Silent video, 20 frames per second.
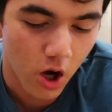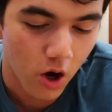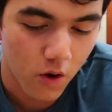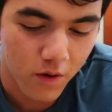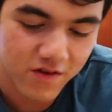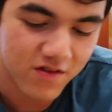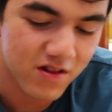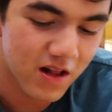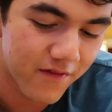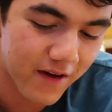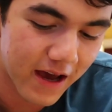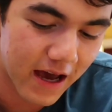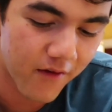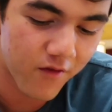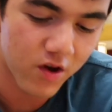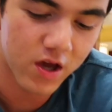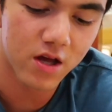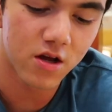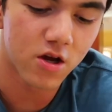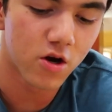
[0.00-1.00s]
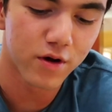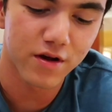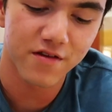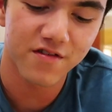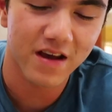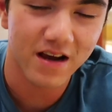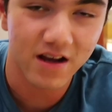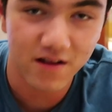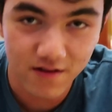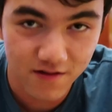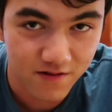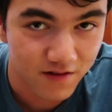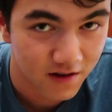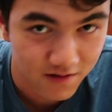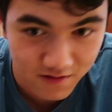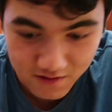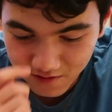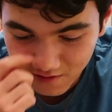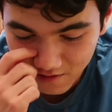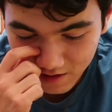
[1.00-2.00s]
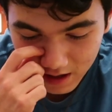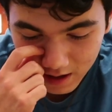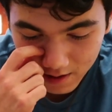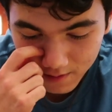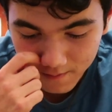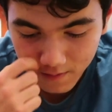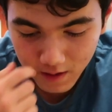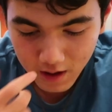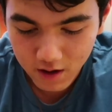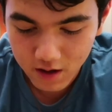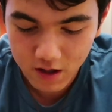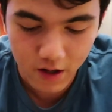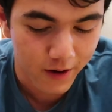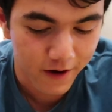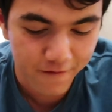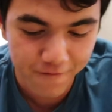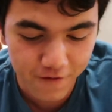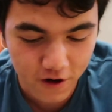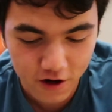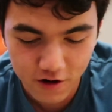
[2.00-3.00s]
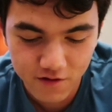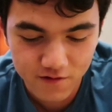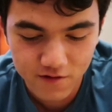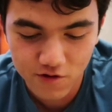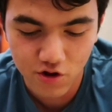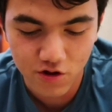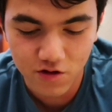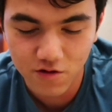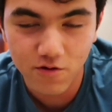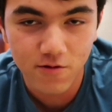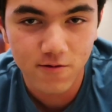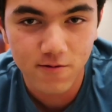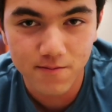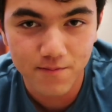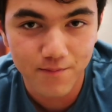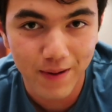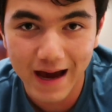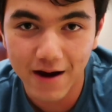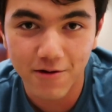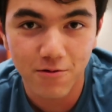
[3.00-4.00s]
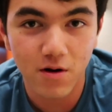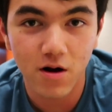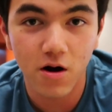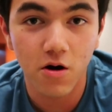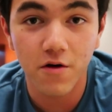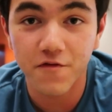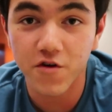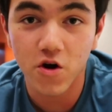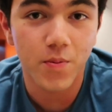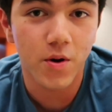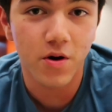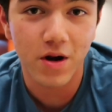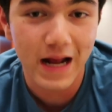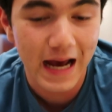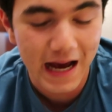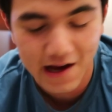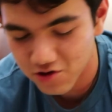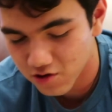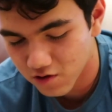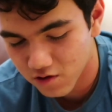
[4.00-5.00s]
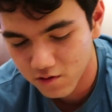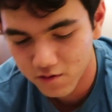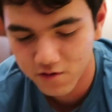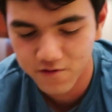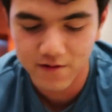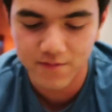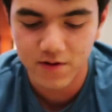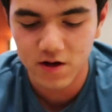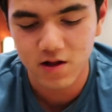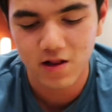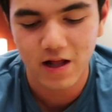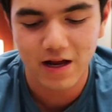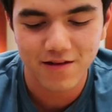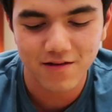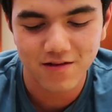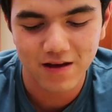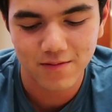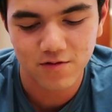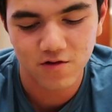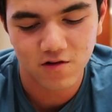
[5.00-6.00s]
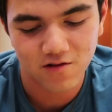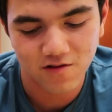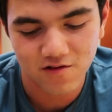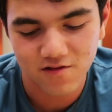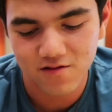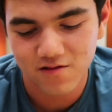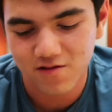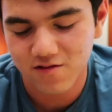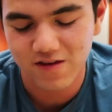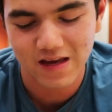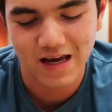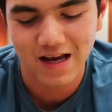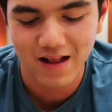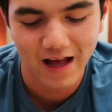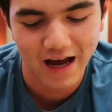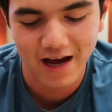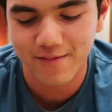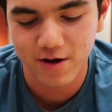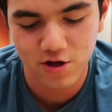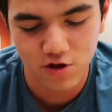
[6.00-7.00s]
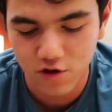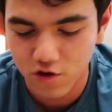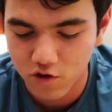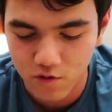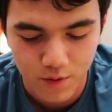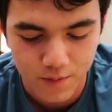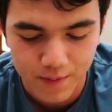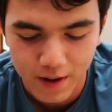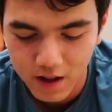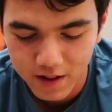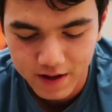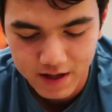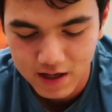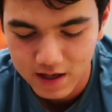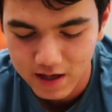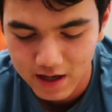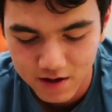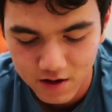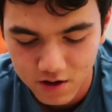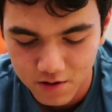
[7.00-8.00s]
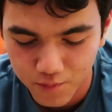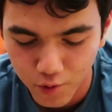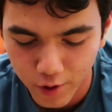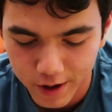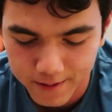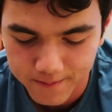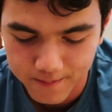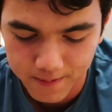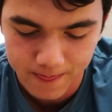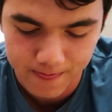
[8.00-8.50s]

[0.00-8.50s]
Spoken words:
always love having it. Going 2nd, this thing's insane. Going 1st, it's just back row. If your opponent ashes you or something, a lot of the times you can stay alive and just Super Polying at a good point.